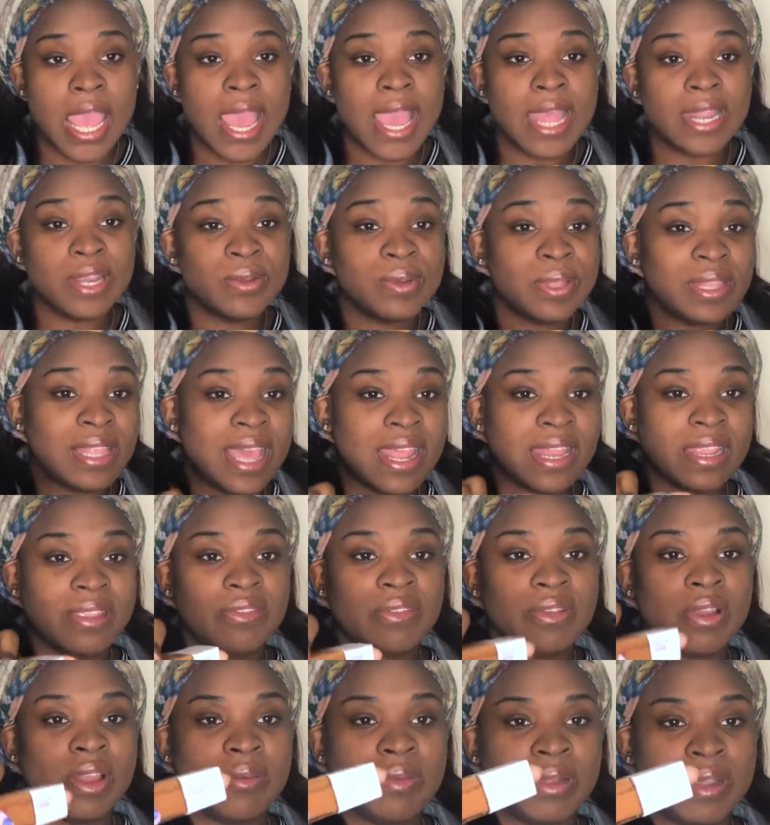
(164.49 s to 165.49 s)
I know a lot of
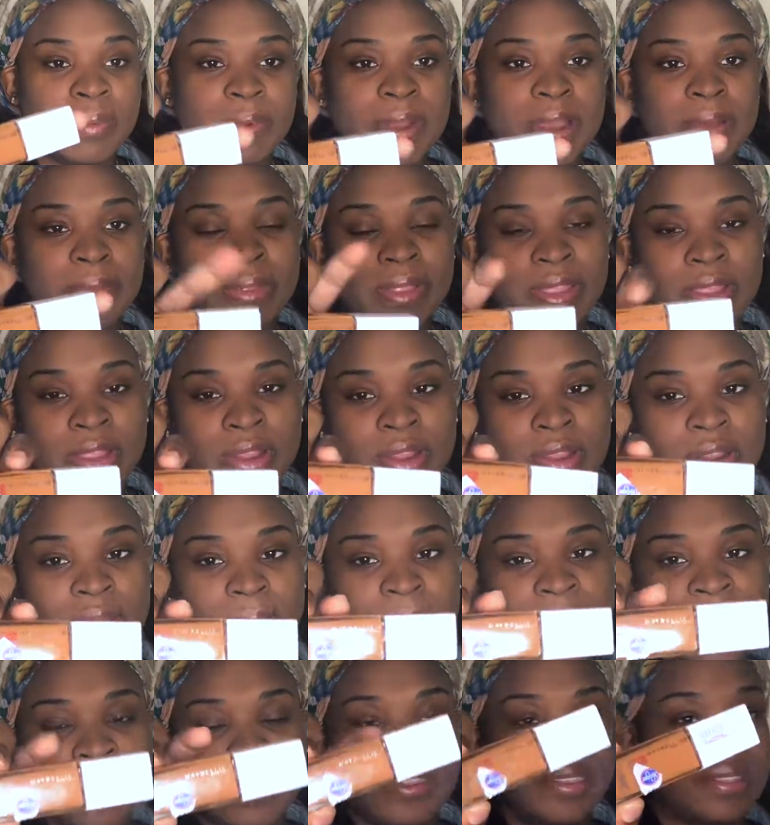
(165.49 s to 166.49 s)
you already probably heard
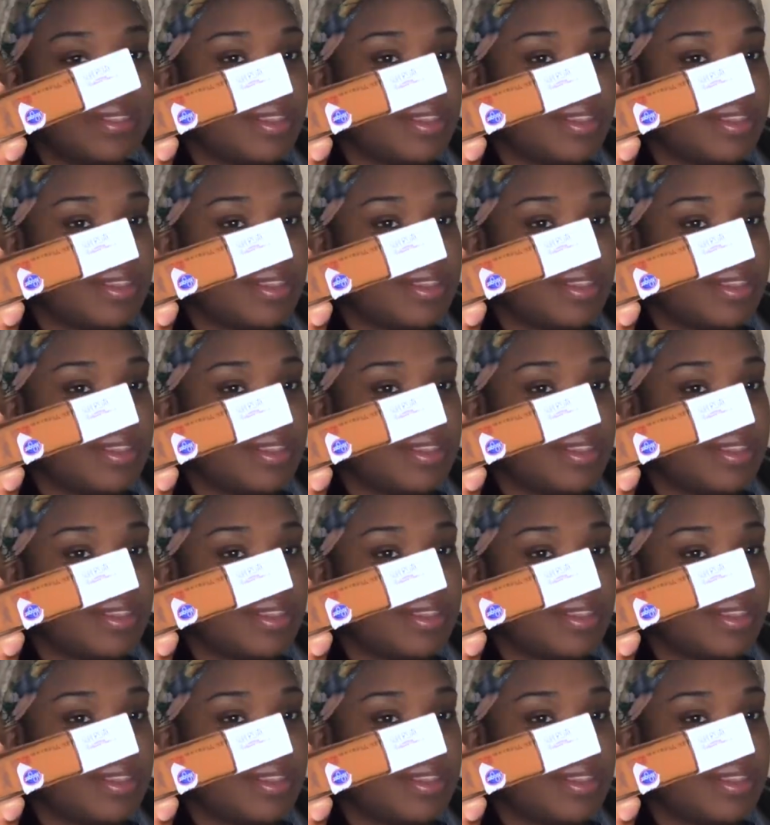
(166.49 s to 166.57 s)
about it,